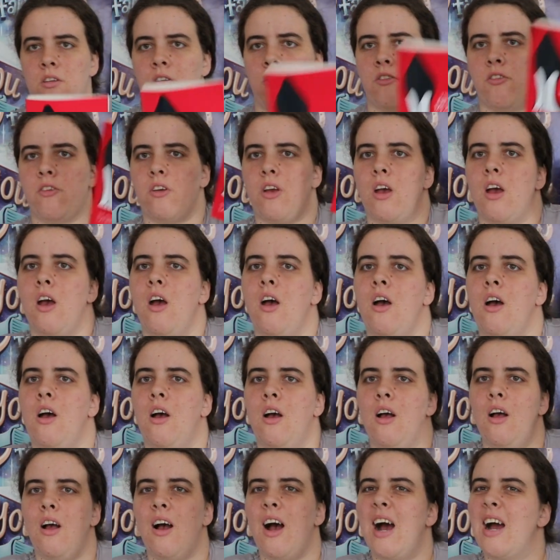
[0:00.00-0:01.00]
So yeah,
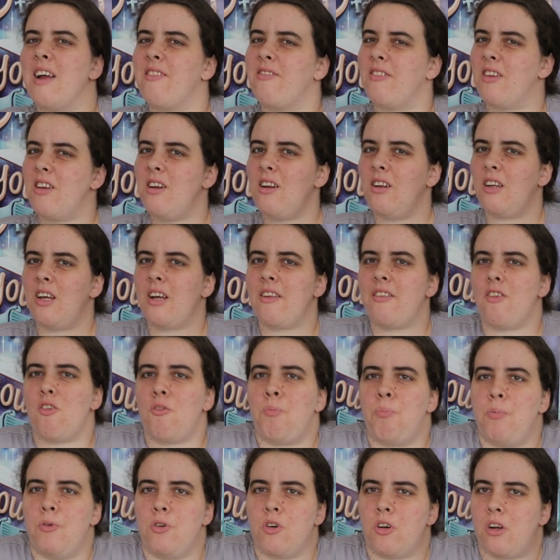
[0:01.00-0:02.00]
I didn't like
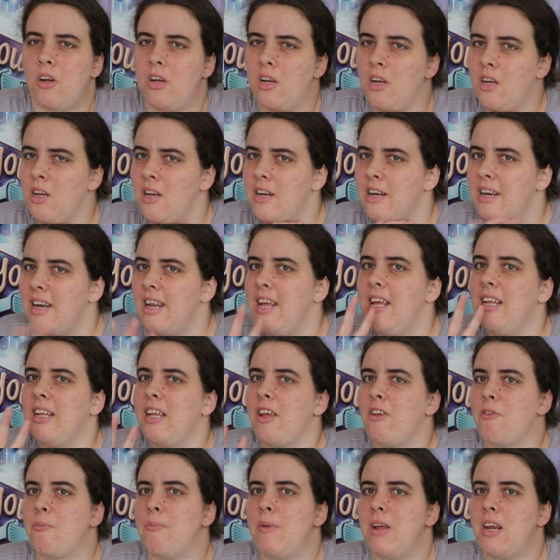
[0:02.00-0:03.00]
this book
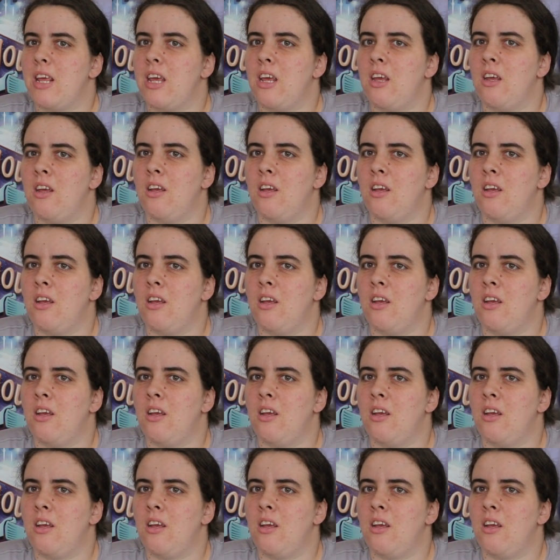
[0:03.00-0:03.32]
nearly as much